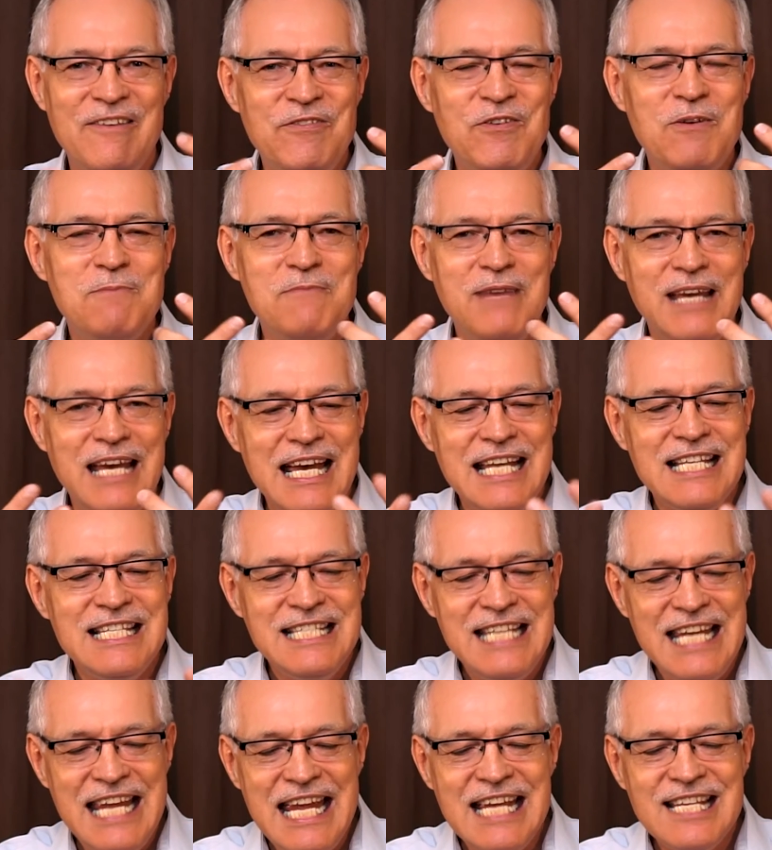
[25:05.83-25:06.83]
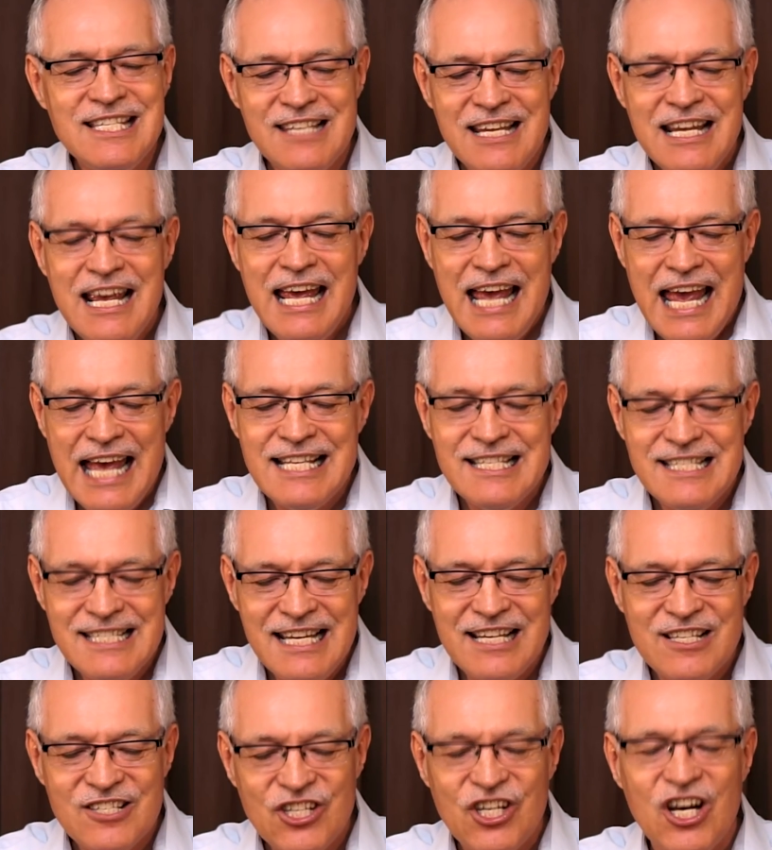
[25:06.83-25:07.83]
if a man takes and
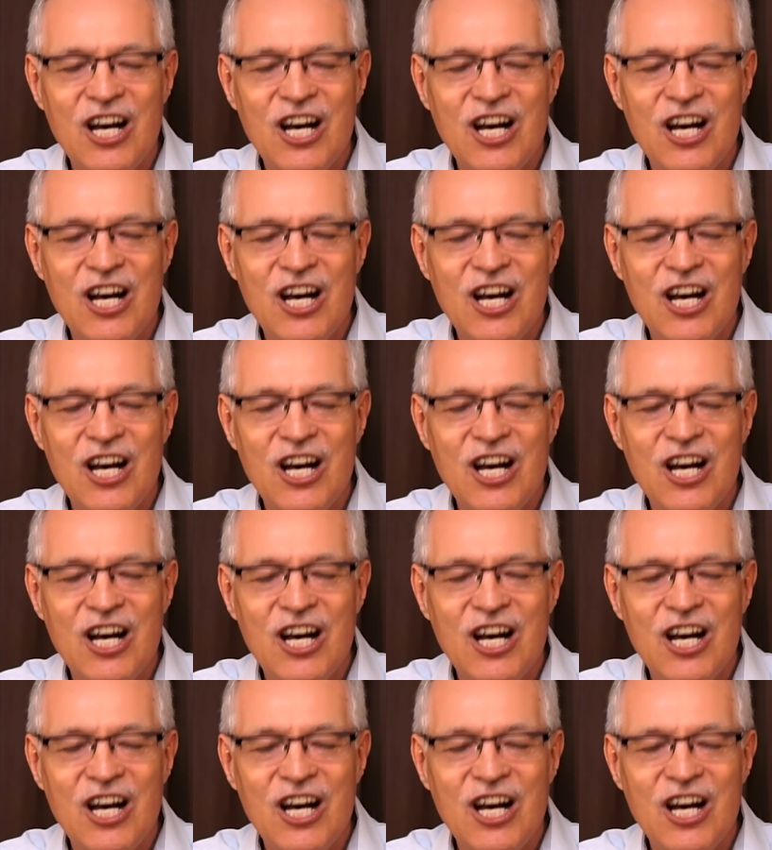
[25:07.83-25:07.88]
says,